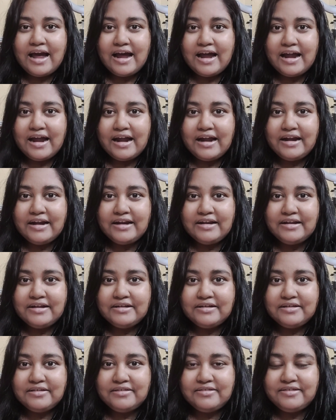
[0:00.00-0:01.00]

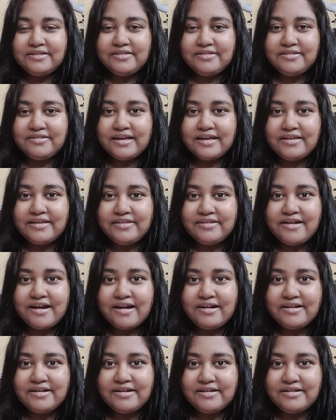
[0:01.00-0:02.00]
and since I
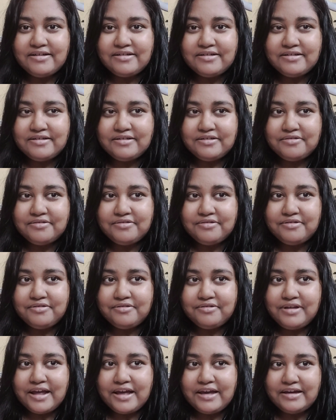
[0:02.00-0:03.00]
started, you
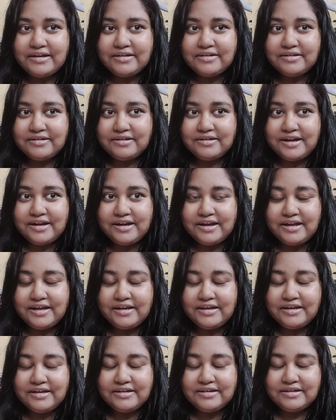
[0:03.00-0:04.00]
know, like,
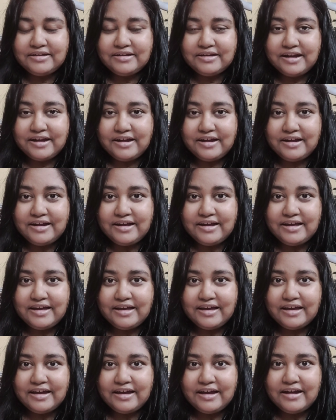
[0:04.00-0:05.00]
reading
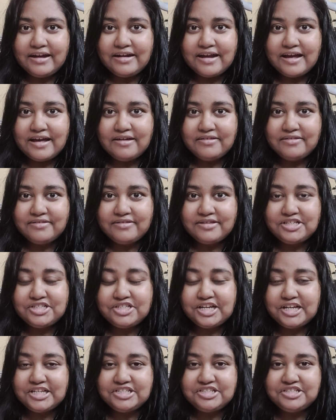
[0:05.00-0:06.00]
indie, it has
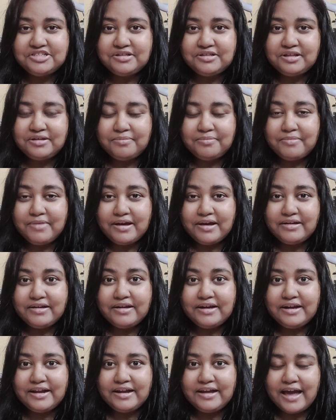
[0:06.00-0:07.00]
changed
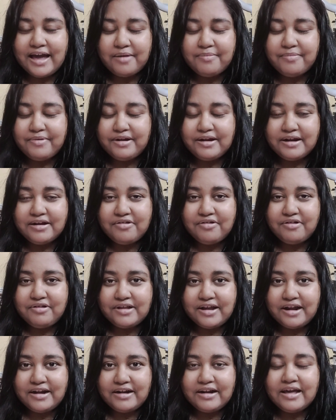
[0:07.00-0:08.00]
my reading habit and
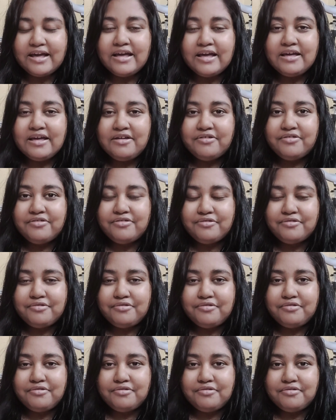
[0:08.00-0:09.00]
all that.
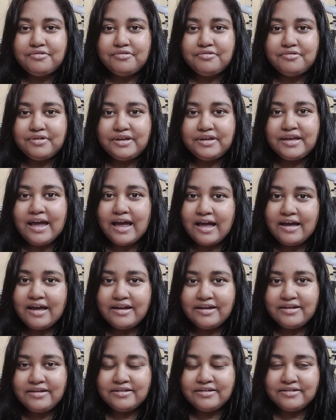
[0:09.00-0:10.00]
So
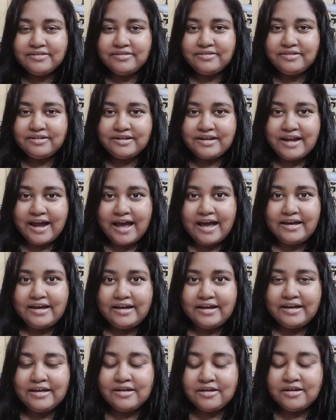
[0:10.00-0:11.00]
yeah, here's the tag.